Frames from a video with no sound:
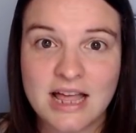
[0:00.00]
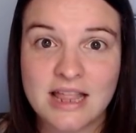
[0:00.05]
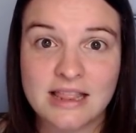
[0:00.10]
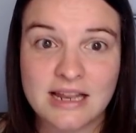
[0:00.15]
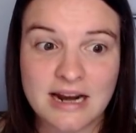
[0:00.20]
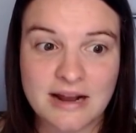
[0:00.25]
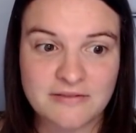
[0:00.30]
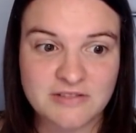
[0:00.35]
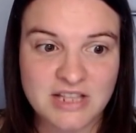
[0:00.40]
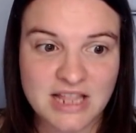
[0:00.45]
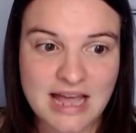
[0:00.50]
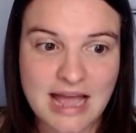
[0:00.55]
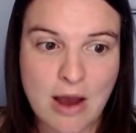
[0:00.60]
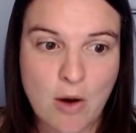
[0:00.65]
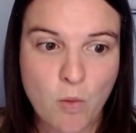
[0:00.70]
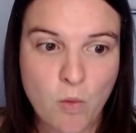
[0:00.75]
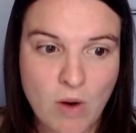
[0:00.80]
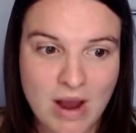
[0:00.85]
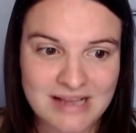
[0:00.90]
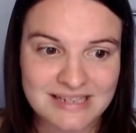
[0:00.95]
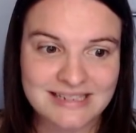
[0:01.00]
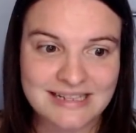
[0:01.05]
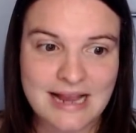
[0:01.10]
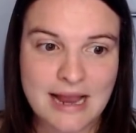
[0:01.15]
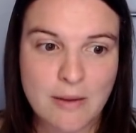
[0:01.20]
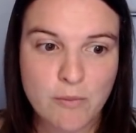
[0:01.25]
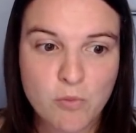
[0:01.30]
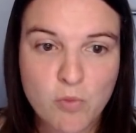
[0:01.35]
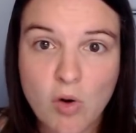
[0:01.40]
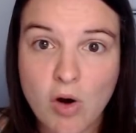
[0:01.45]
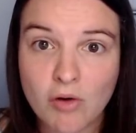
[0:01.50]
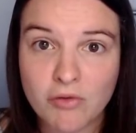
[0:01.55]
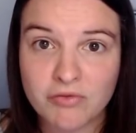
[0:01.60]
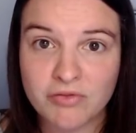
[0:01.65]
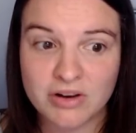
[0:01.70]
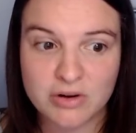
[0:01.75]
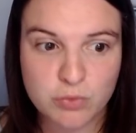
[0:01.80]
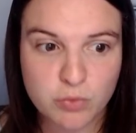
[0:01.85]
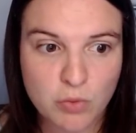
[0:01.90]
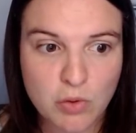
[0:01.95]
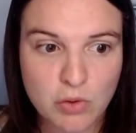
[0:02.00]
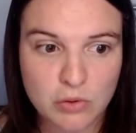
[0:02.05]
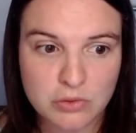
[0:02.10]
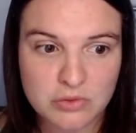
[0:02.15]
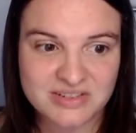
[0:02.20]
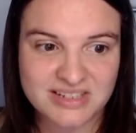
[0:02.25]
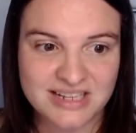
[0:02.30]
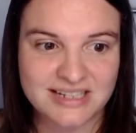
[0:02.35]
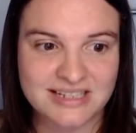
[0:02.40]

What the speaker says: Then after that, West Ham, Watford, Wolves.